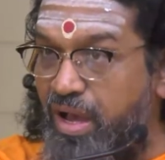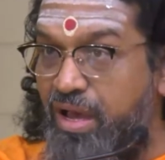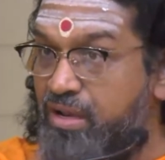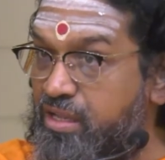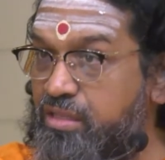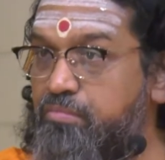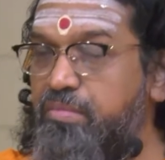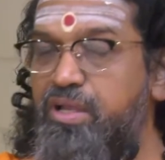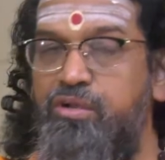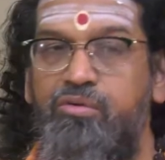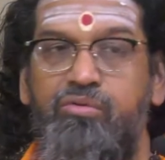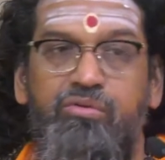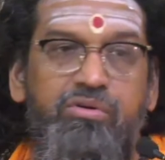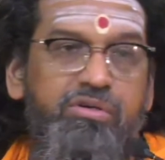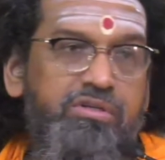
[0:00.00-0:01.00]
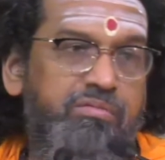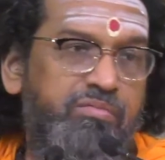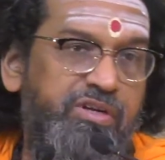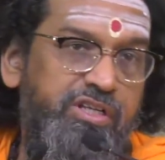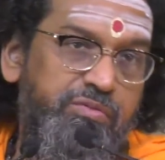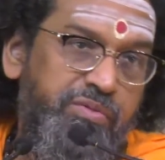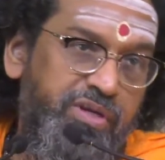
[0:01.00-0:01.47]
Anandmay Kosh?
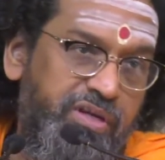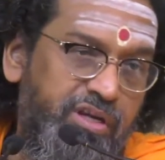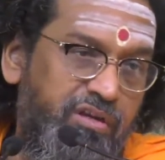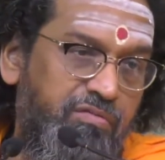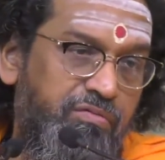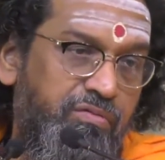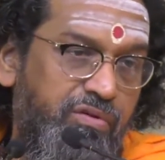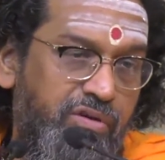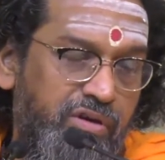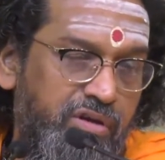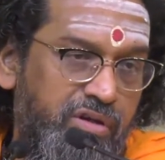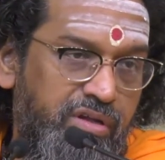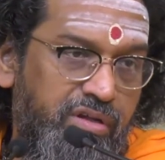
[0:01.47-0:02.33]
Please be careful.